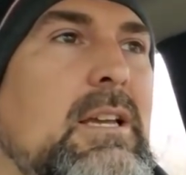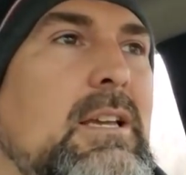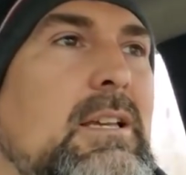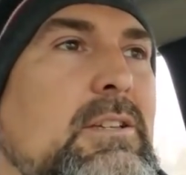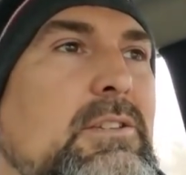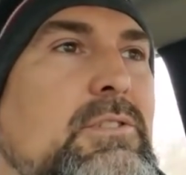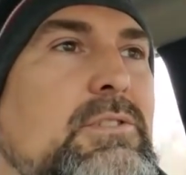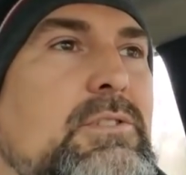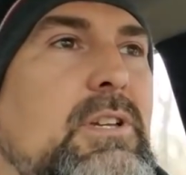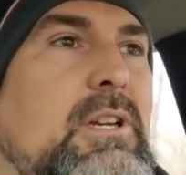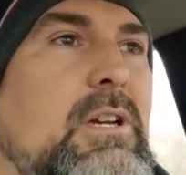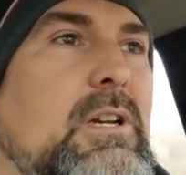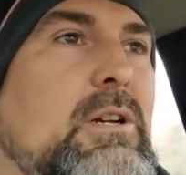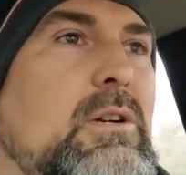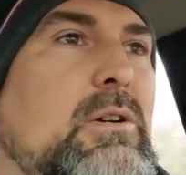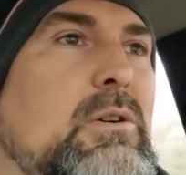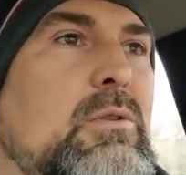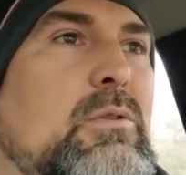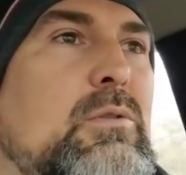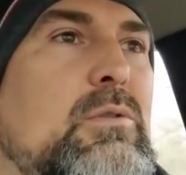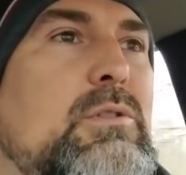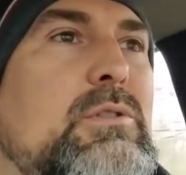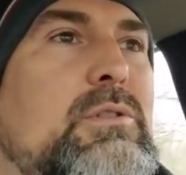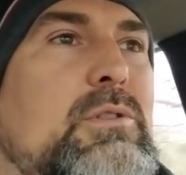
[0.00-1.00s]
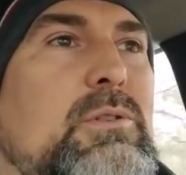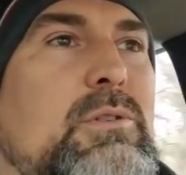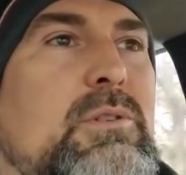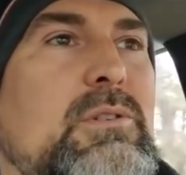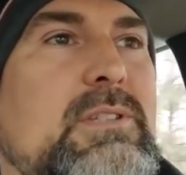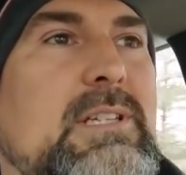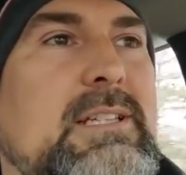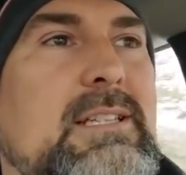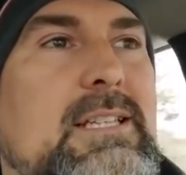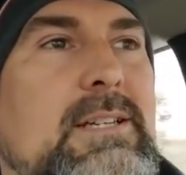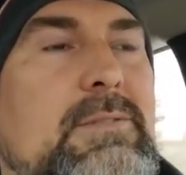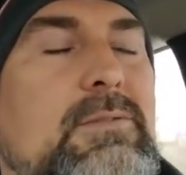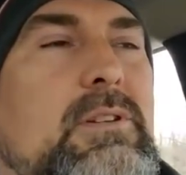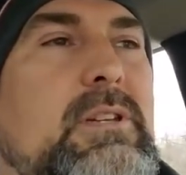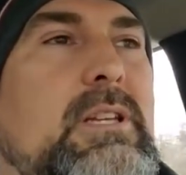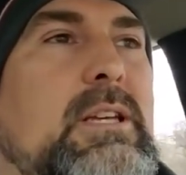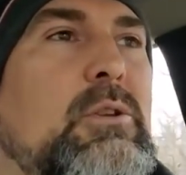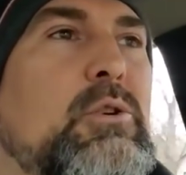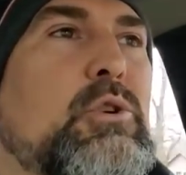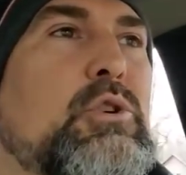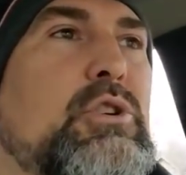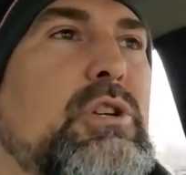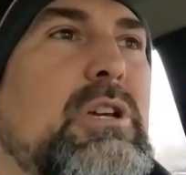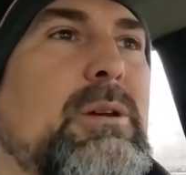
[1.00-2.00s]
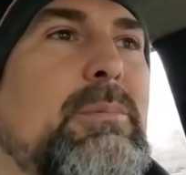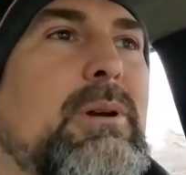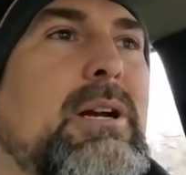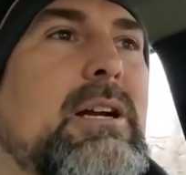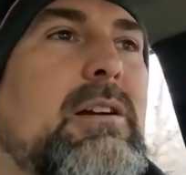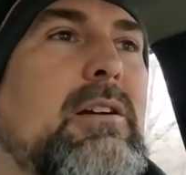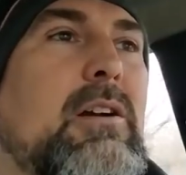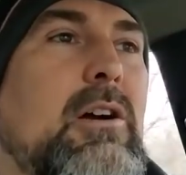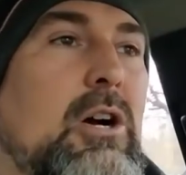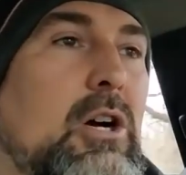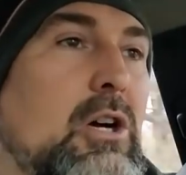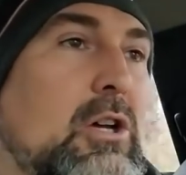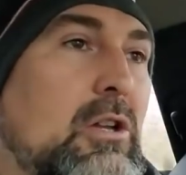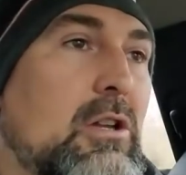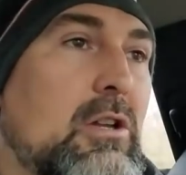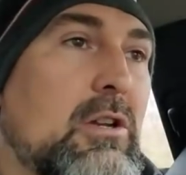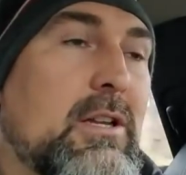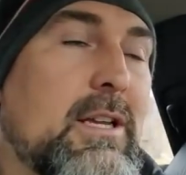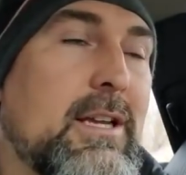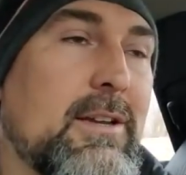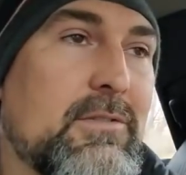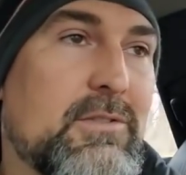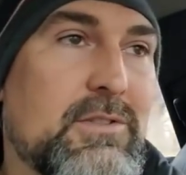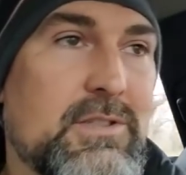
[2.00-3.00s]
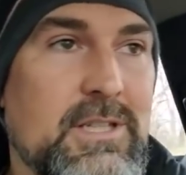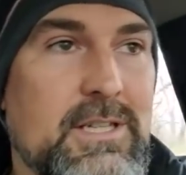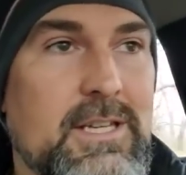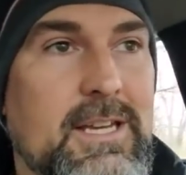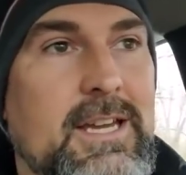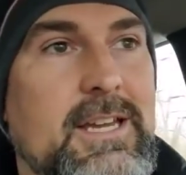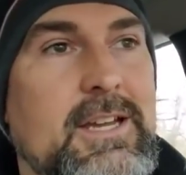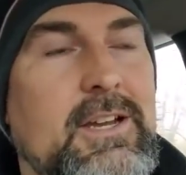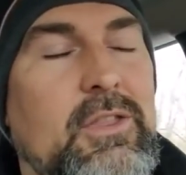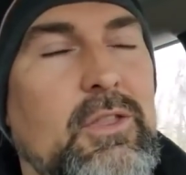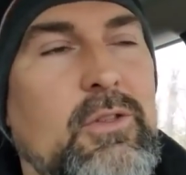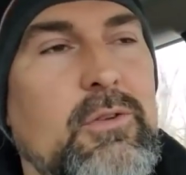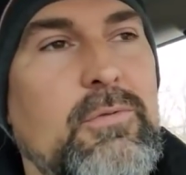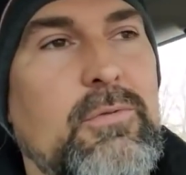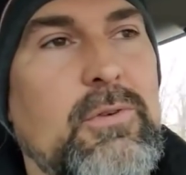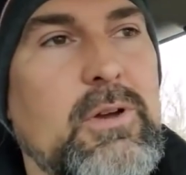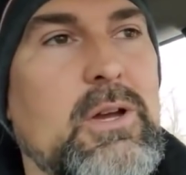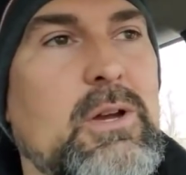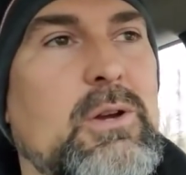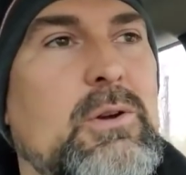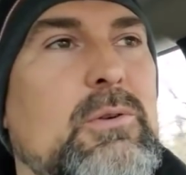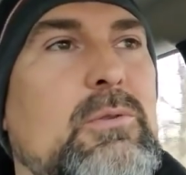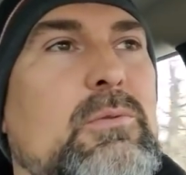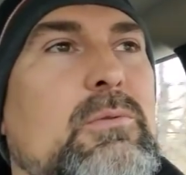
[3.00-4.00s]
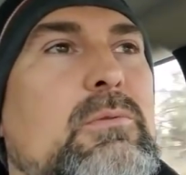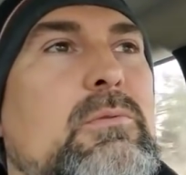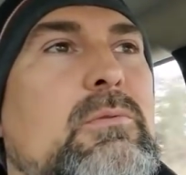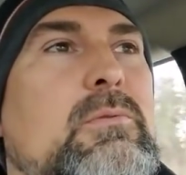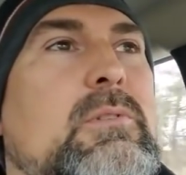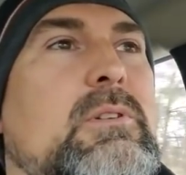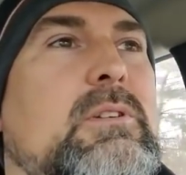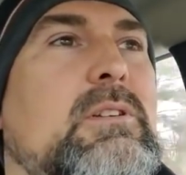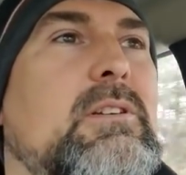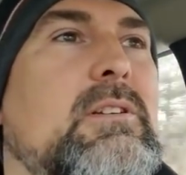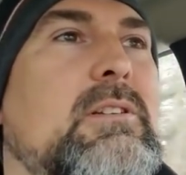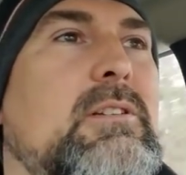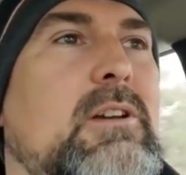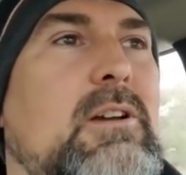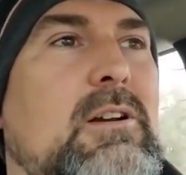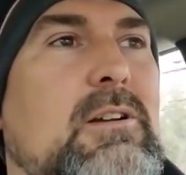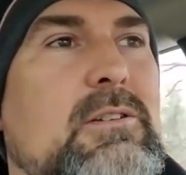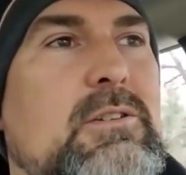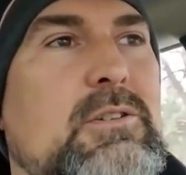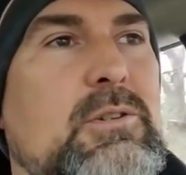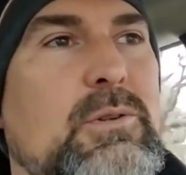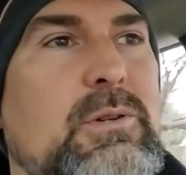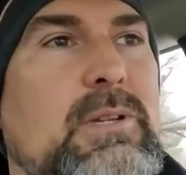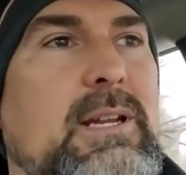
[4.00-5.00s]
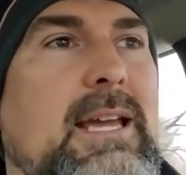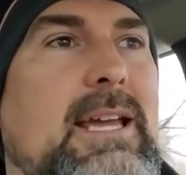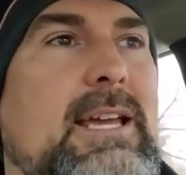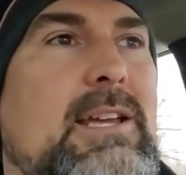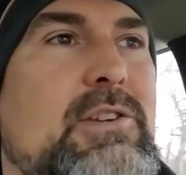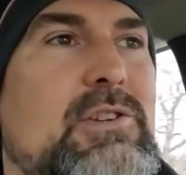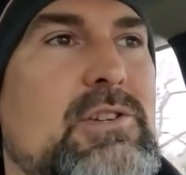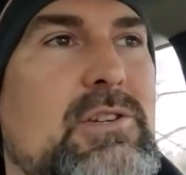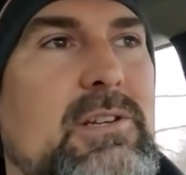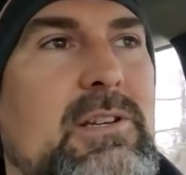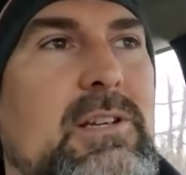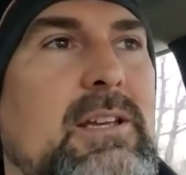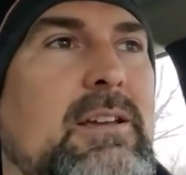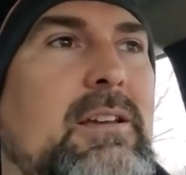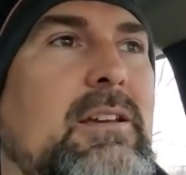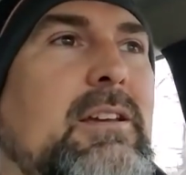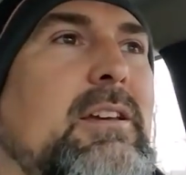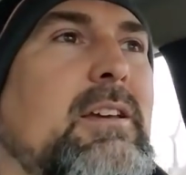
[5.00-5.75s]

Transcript: So as soon as I left the dealership, I called FCA on the phone to talk to an agent,